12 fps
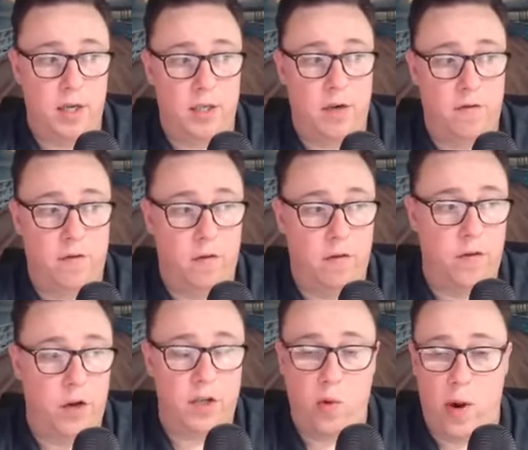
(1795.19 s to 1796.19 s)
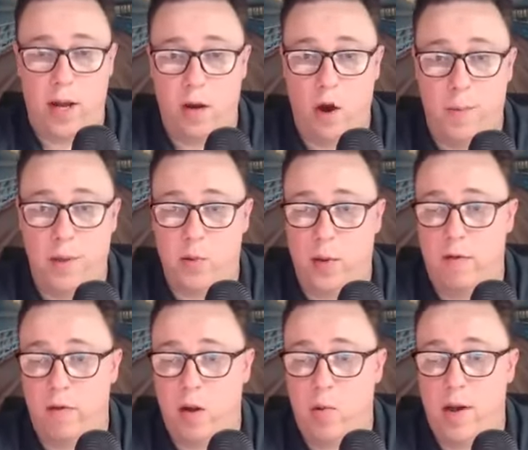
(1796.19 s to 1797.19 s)
For the first 20 copies, we're giving it
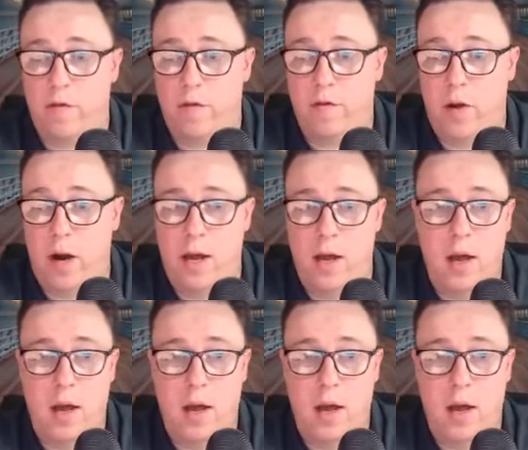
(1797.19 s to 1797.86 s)
away for free.